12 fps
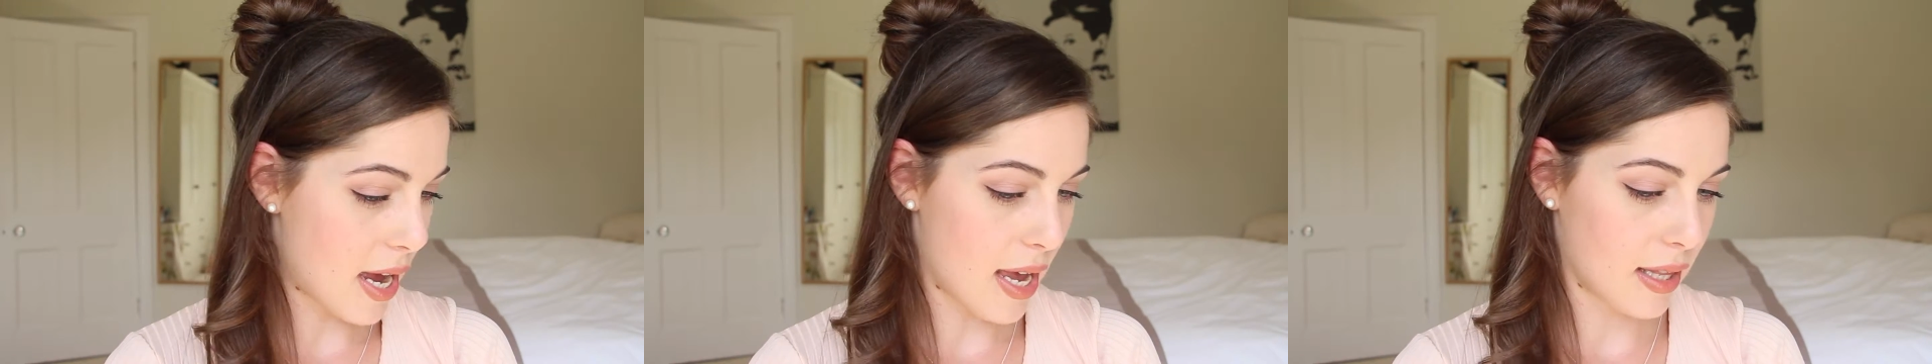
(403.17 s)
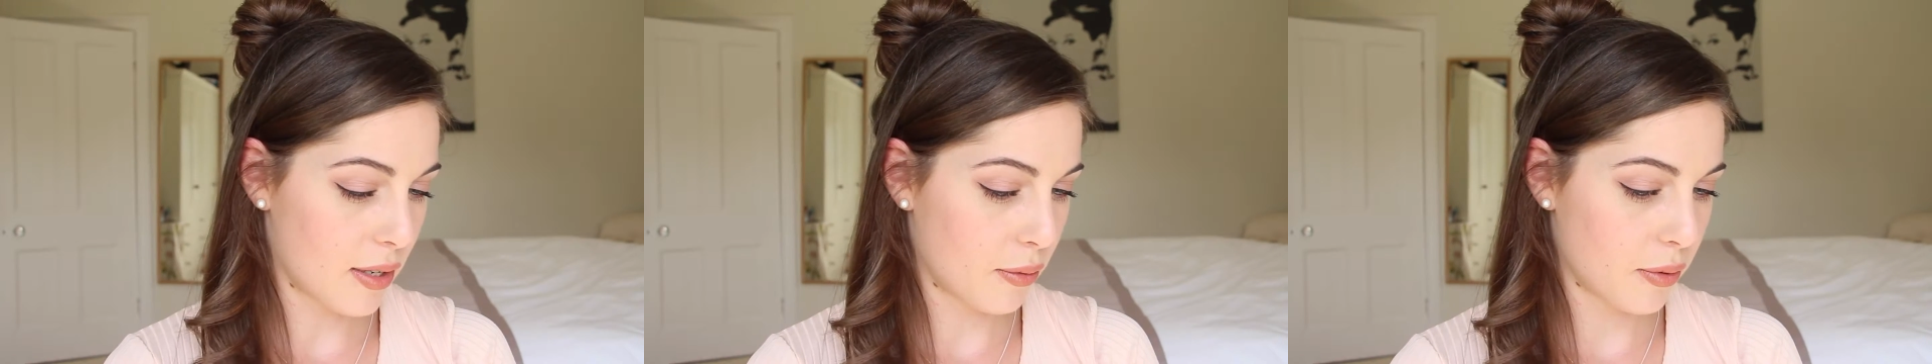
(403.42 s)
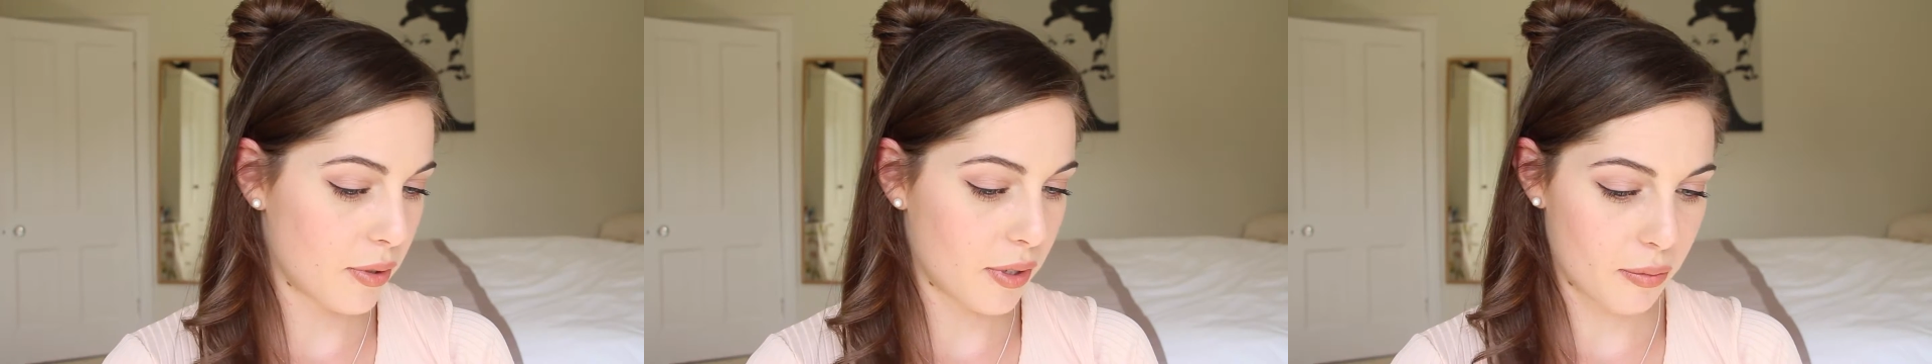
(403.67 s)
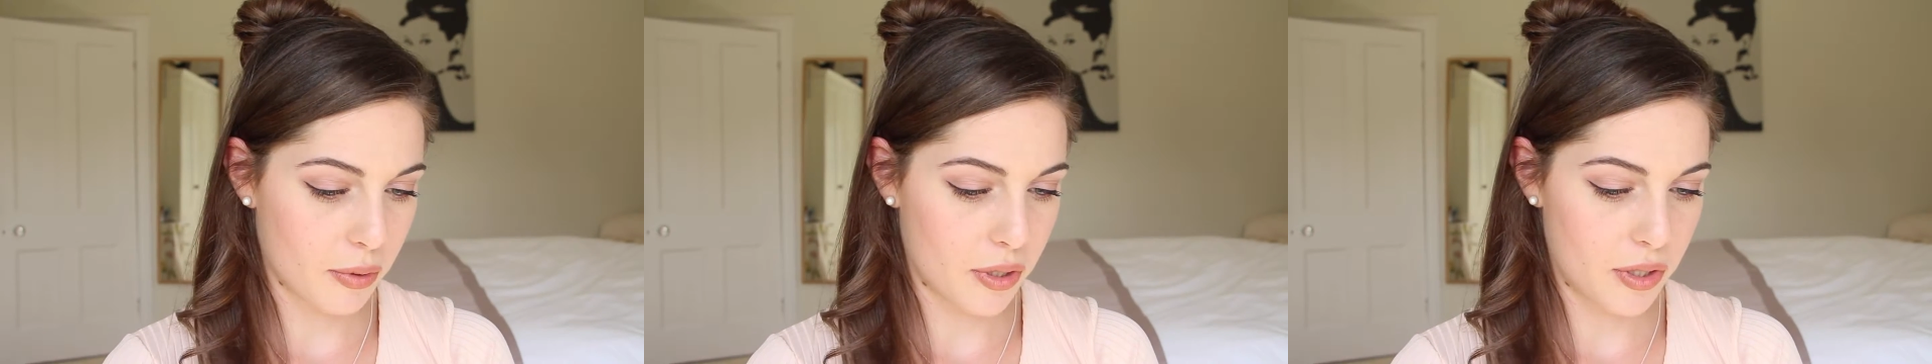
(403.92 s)
And then all you're
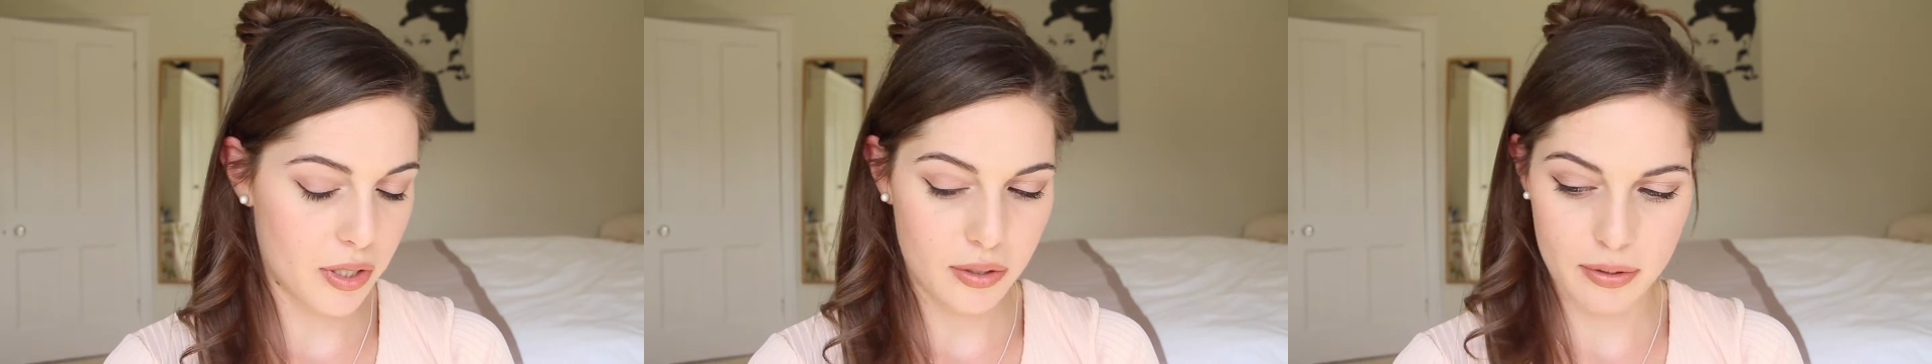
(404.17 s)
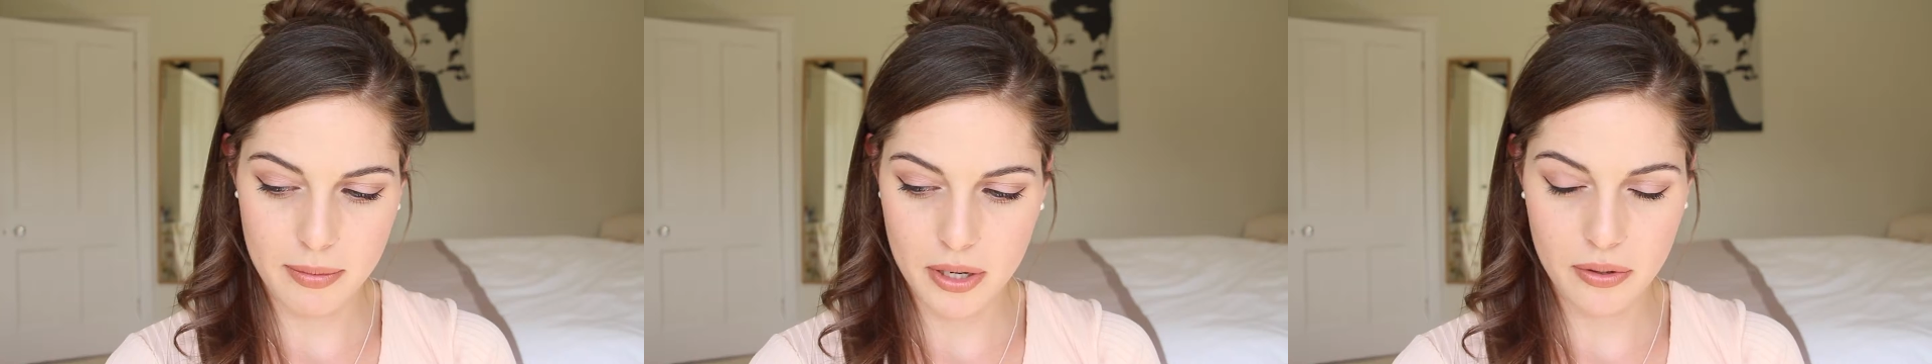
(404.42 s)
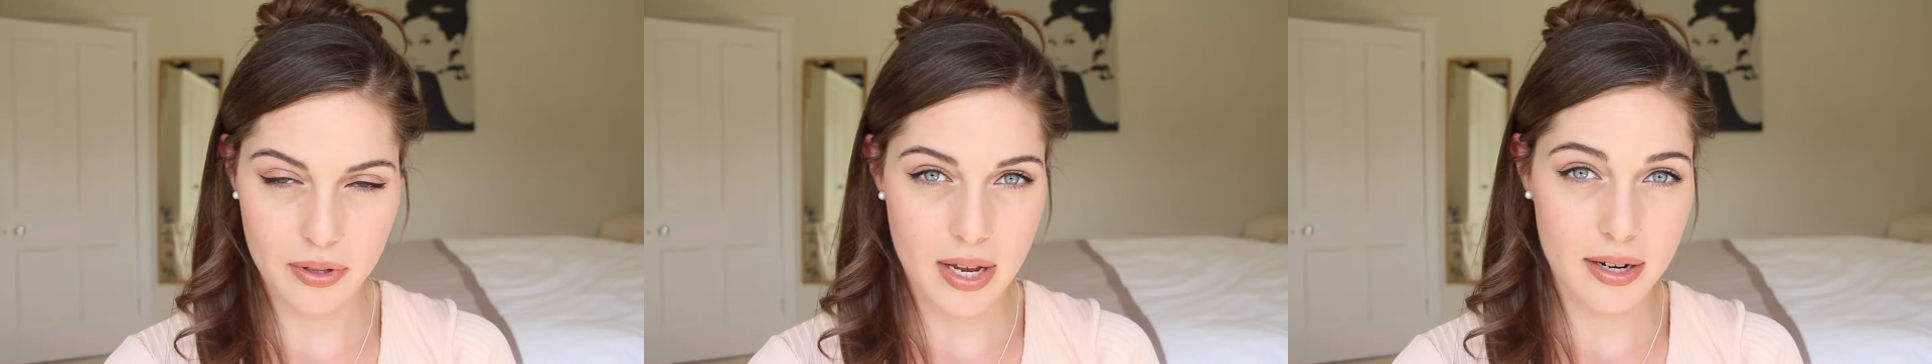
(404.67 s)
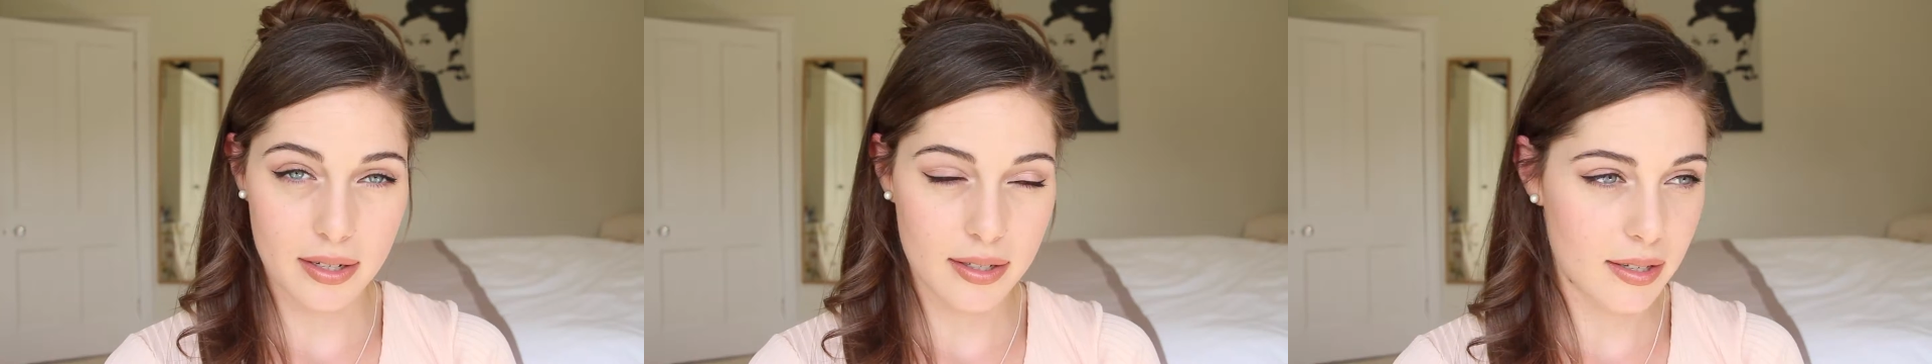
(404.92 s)
going to want to do is make sure they're
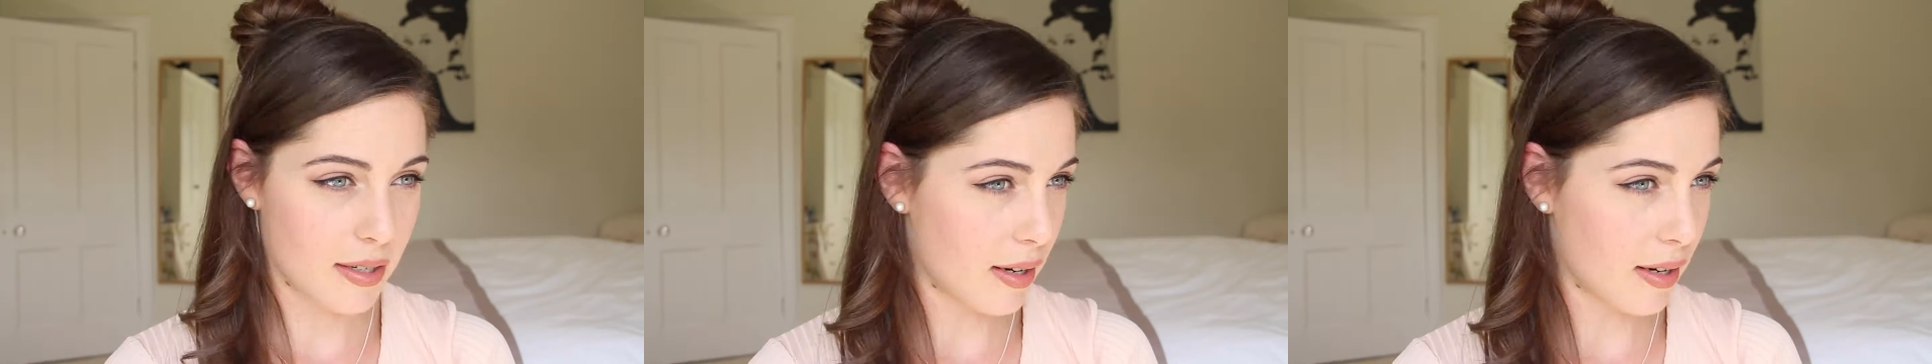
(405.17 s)
nice and